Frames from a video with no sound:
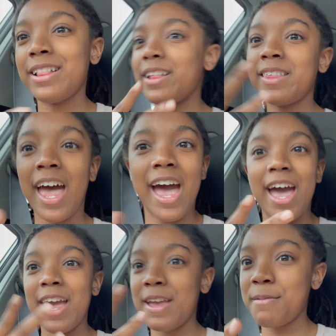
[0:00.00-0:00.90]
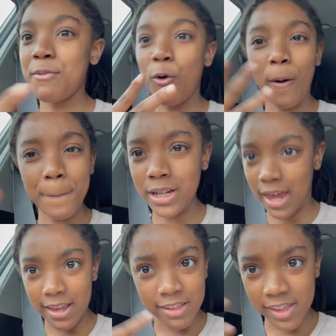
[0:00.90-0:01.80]
the time or
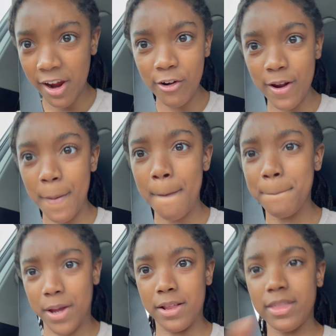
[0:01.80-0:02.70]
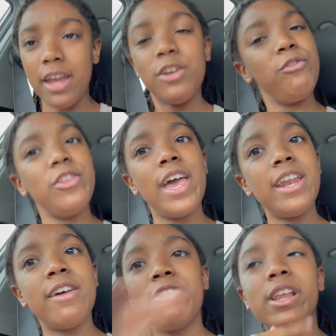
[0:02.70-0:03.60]
place, Sarah, but thank you for that
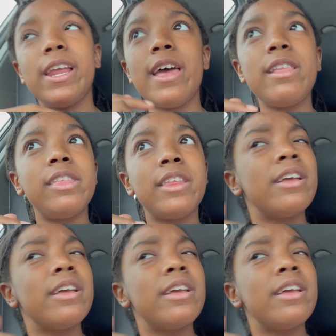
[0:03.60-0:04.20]
nevertheless.